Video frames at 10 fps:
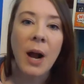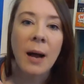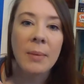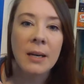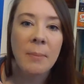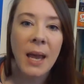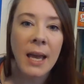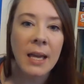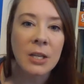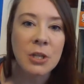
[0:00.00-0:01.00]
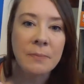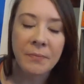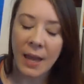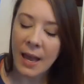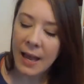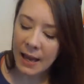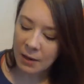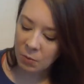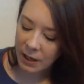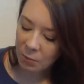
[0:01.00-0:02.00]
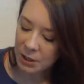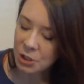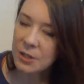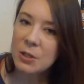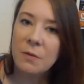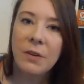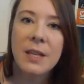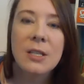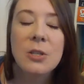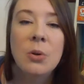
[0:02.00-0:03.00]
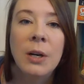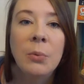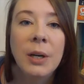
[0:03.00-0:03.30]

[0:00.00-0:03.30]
Robin Page. And what I want you to do for this story,